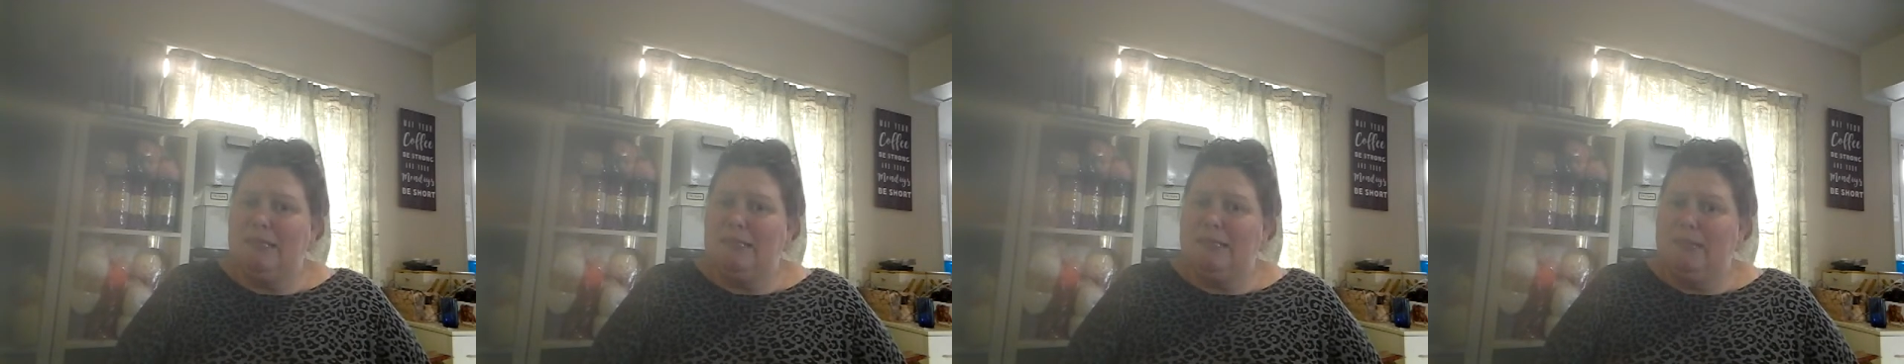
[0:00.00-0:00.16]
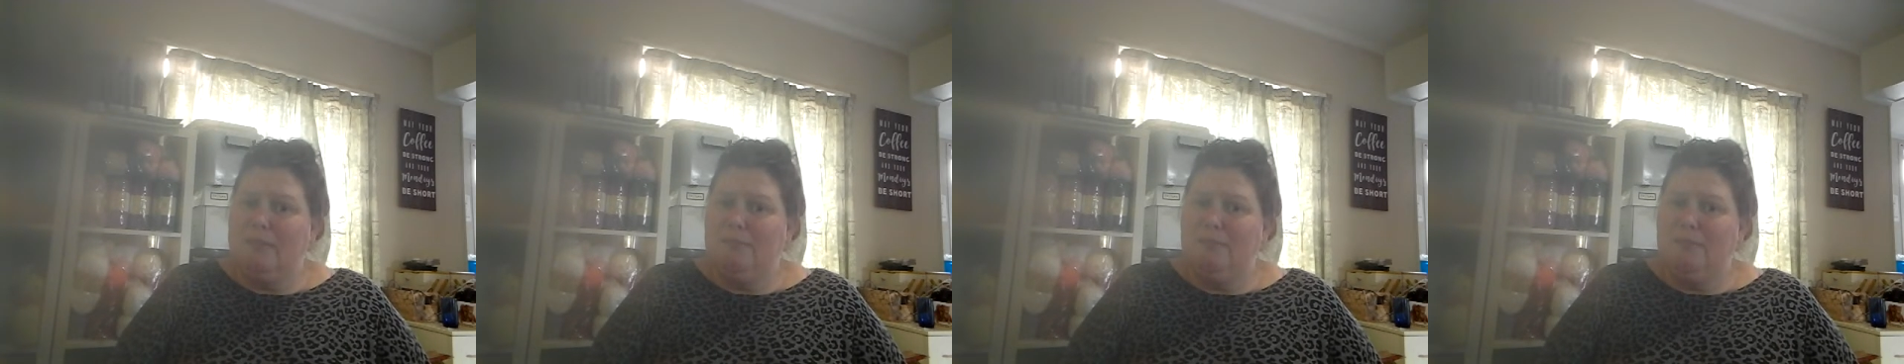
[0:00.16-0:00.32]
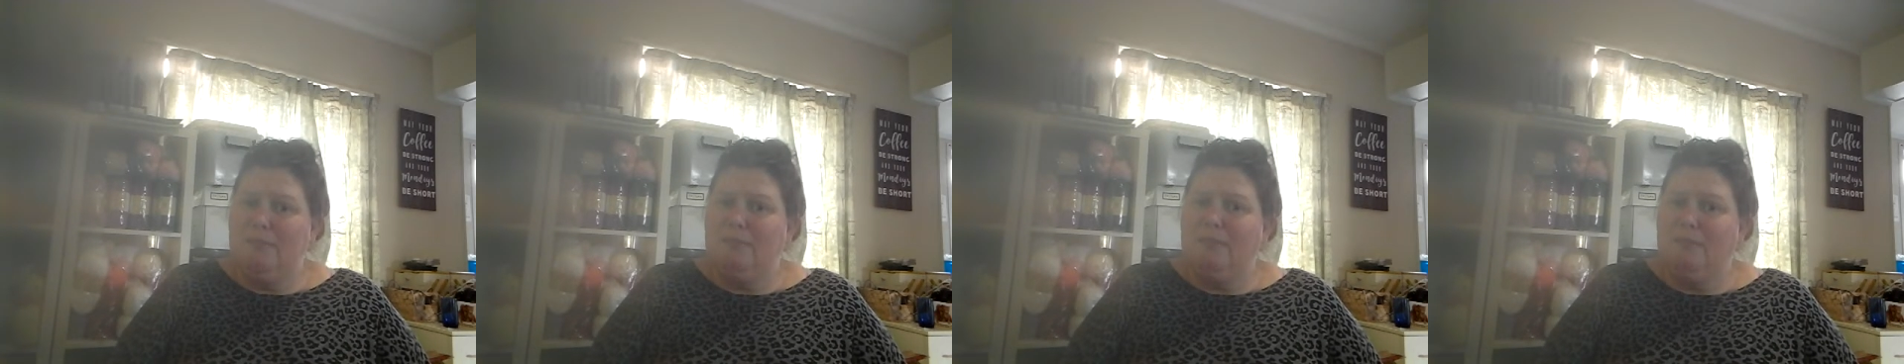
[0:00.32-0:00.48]

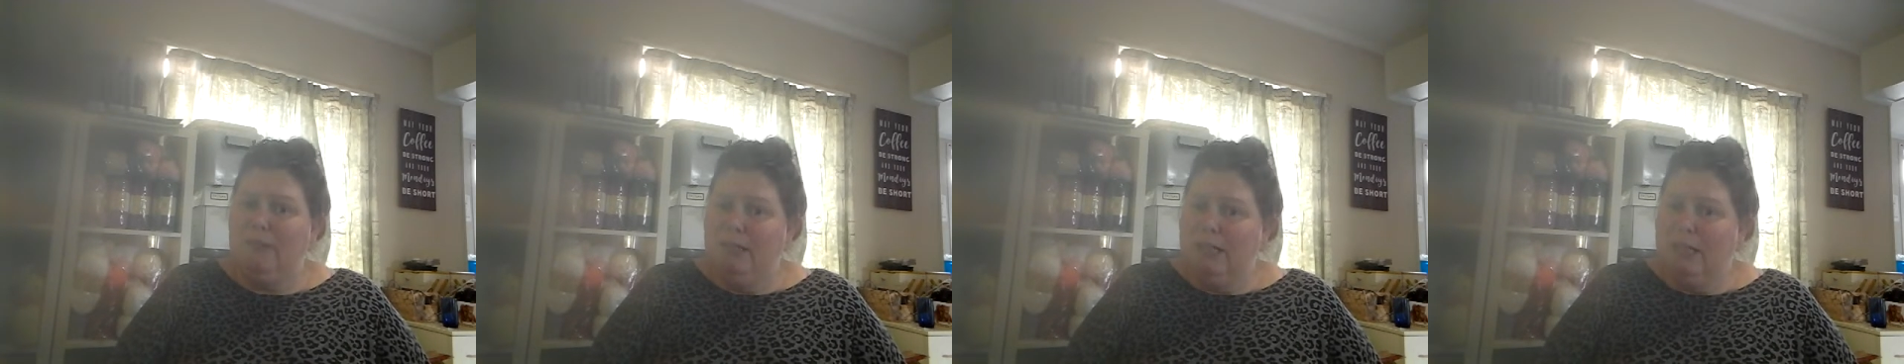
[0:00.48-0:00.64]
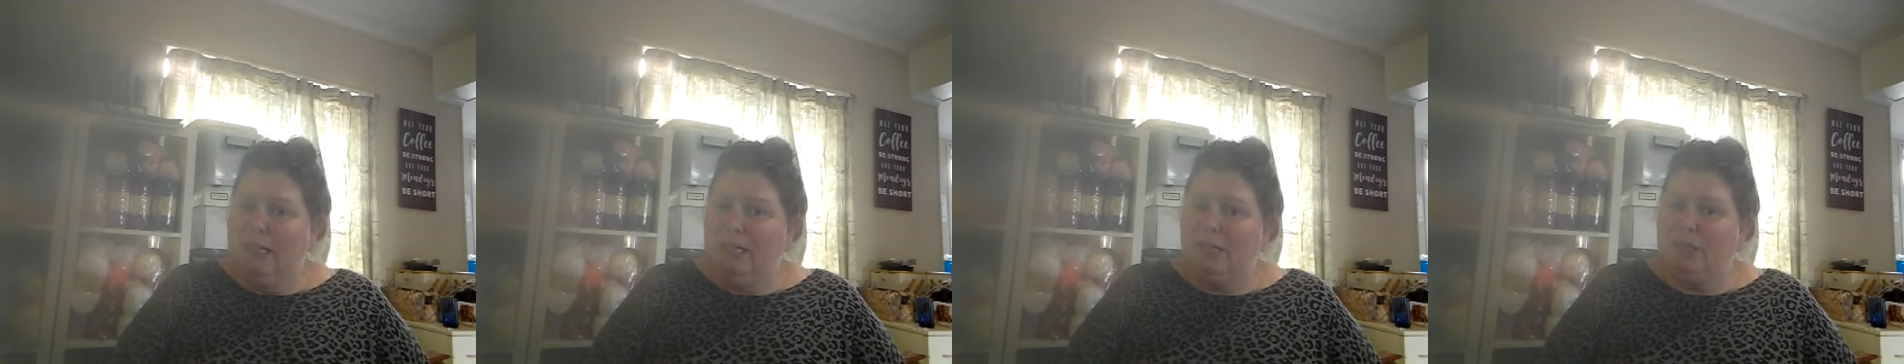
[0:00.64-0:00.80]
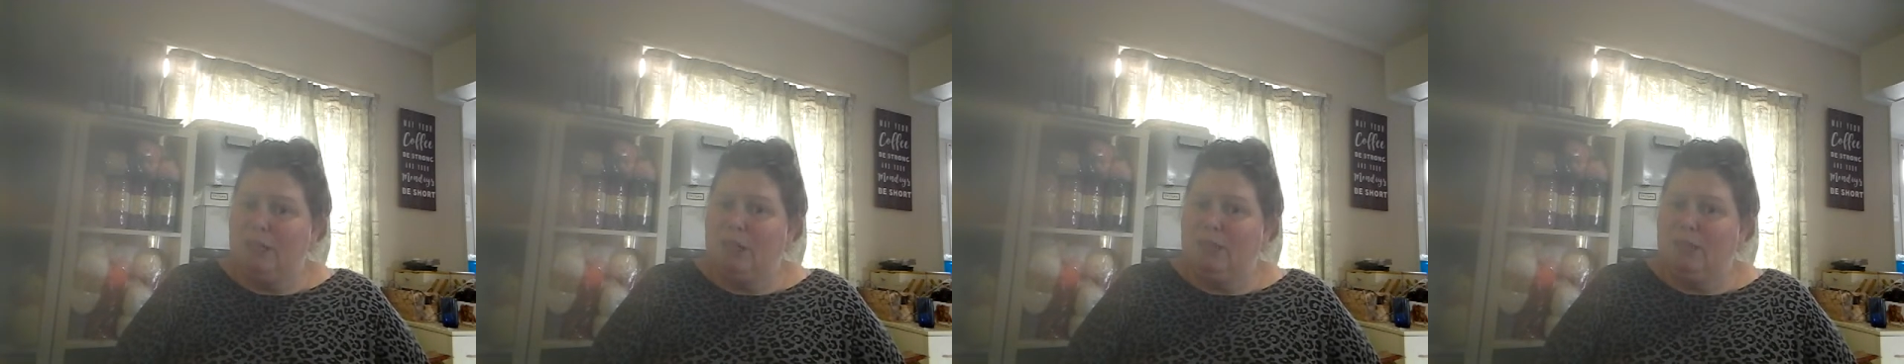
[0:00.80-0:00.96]
something
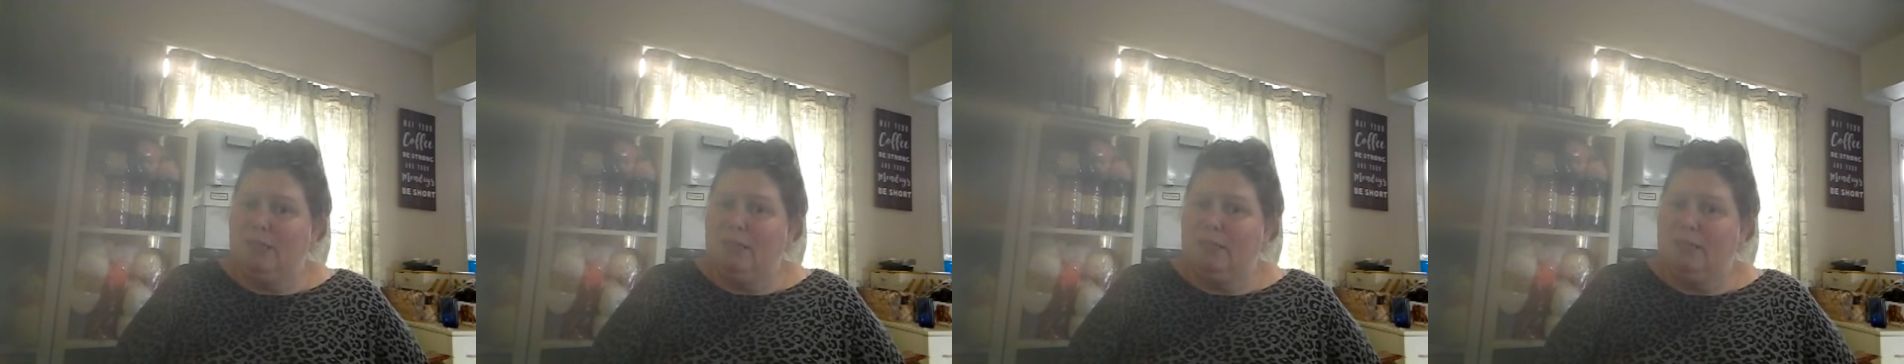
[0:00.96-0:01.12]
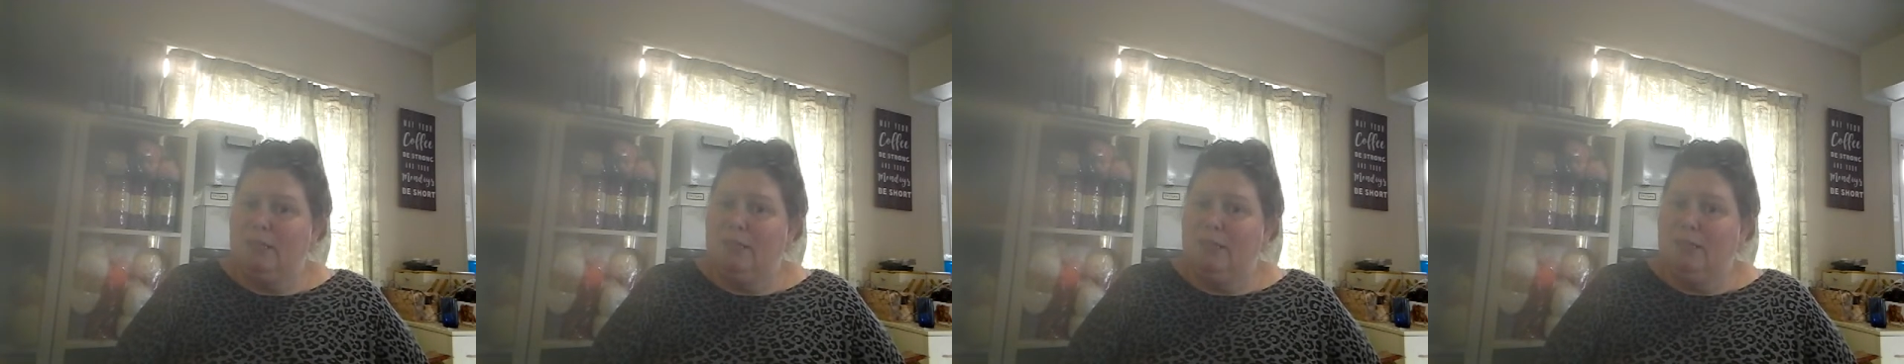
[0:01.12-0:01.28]
finished